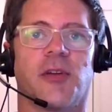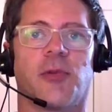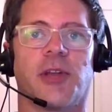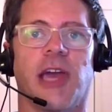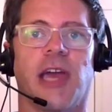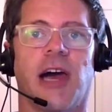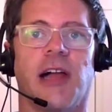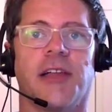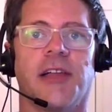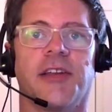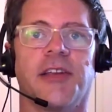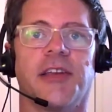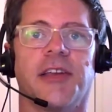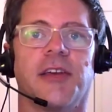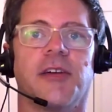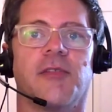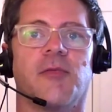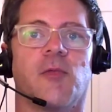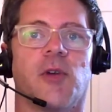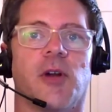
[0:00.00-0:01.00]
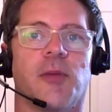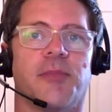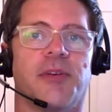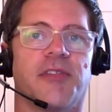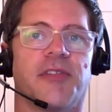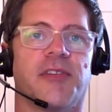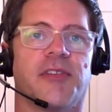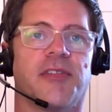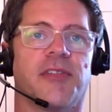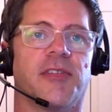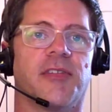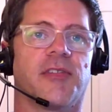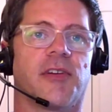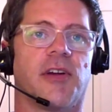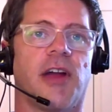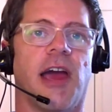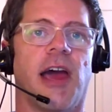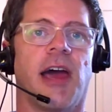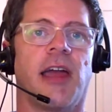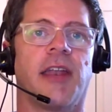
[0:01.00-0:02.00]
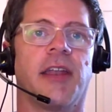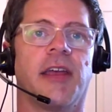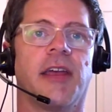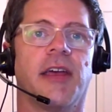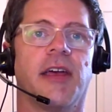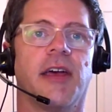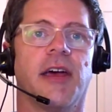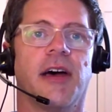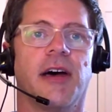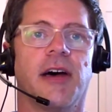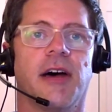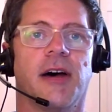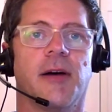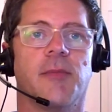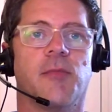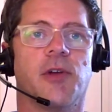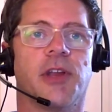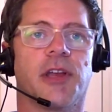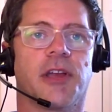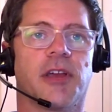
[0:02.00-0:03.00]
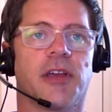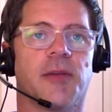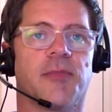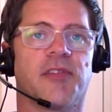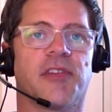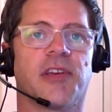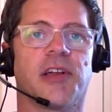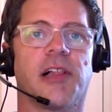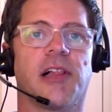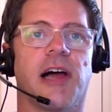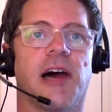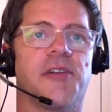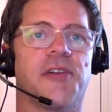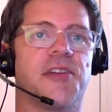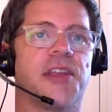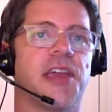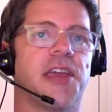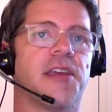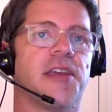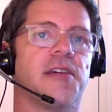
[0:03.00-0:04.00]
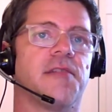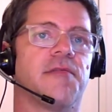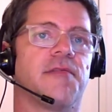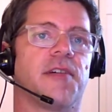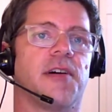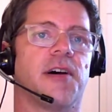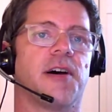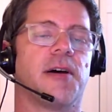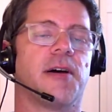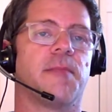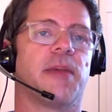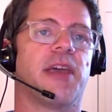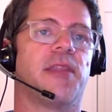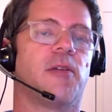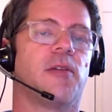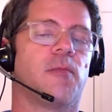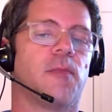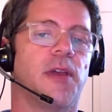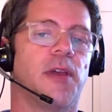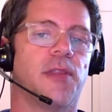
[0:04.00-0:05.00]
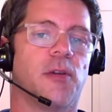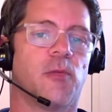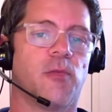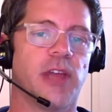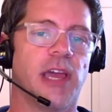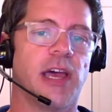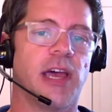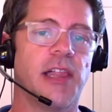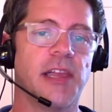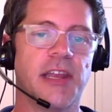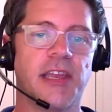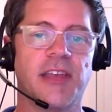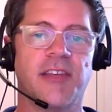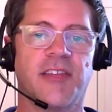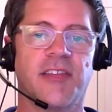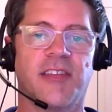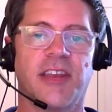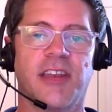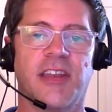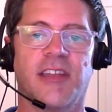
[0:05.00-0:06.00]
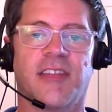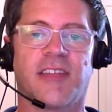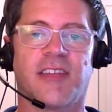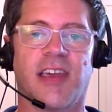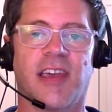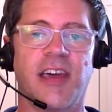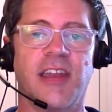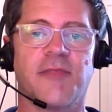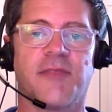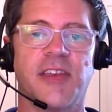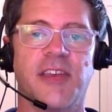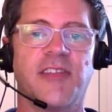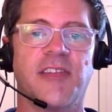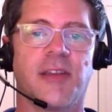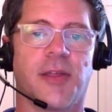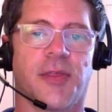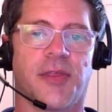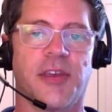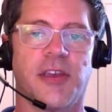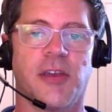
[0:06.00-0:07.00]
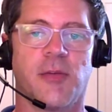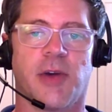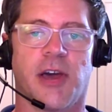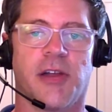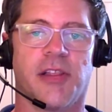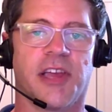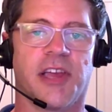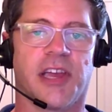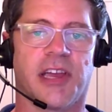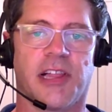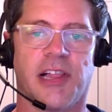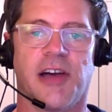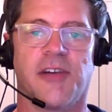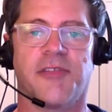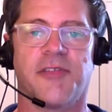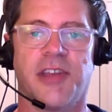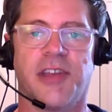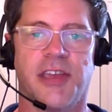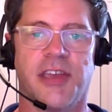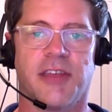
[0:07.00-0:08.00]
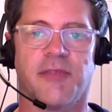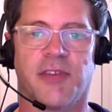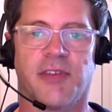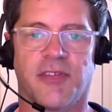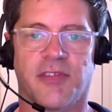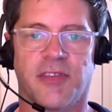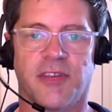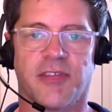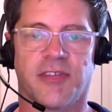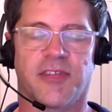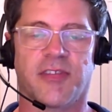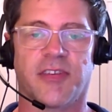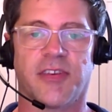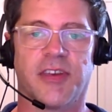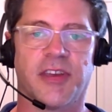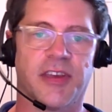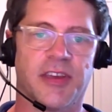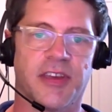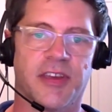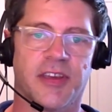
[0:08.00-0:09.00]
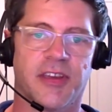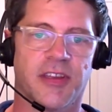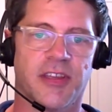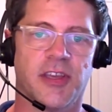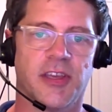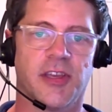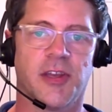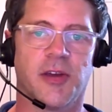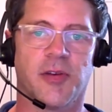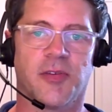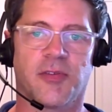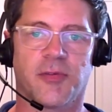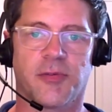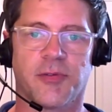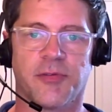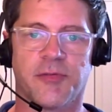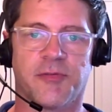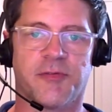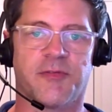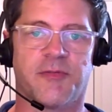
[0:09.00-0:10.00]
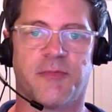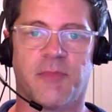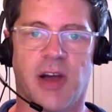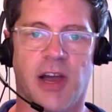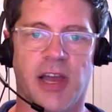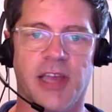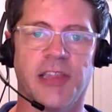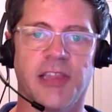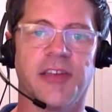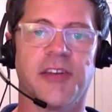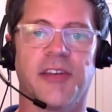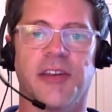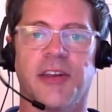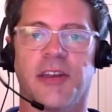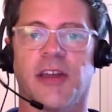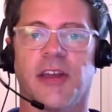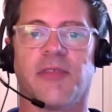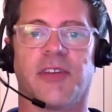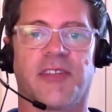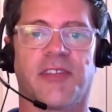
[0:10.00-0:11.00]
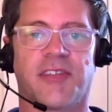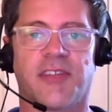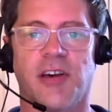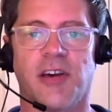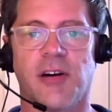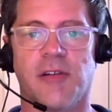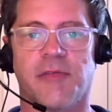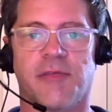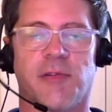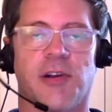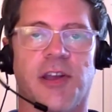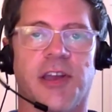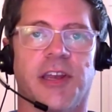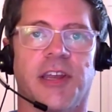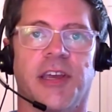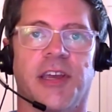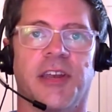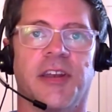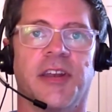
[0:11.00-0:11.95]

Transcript: on the reality of where businesses are at um, when it comes to cloud native. Um, and the and the reality is that it's kind of easy to think about like cloud native as this, you know, sort of island in and of itself, right?